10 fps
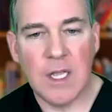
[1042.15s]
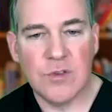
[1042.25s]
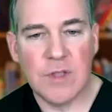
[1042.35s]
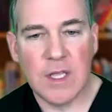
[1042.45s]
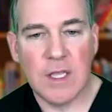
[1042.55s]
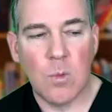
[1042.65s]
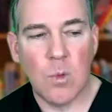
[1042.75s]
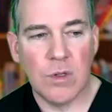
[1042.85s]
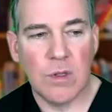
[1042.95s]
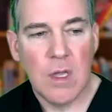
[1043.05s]
And so they think,
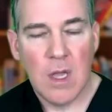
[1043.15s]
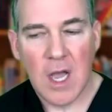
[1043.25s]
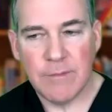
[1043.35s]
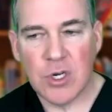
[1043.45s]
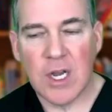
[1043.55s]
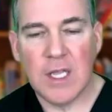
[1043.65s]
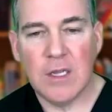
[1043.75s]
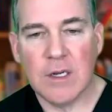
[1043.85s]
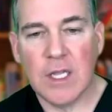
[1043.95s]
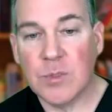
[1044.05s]
well, I'm trying
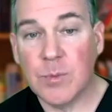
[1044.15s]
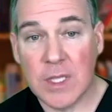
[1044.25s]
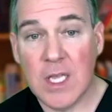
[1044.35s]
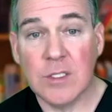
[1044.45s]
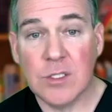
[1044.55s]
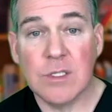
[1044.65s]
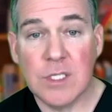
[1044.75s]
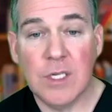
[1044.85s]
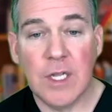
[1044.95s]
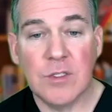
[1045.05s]
hearing aids, but the answer is
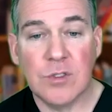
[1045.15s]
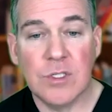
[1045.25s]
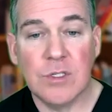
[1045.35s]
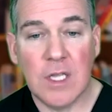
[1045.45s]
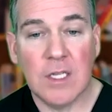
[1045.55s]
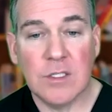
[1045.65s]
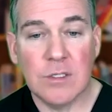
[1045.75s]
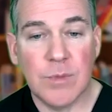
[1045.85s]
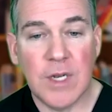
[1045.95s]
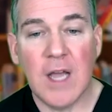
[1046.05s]
hearing aids are still the
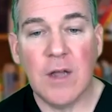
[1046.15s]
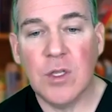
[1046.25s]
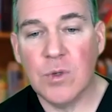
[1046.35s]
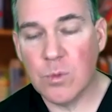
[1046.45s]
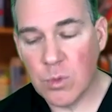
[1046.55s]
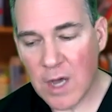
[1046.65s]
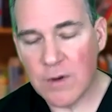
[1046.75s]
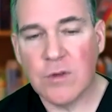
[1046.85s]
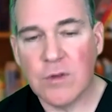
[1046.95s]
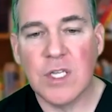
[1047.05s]
answer. But how do you how
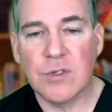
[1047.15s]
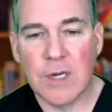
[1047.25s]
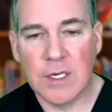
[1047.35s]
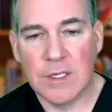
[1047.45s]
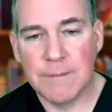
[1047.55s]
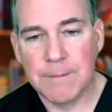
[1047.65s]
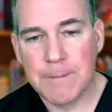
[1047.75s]
do those get directed?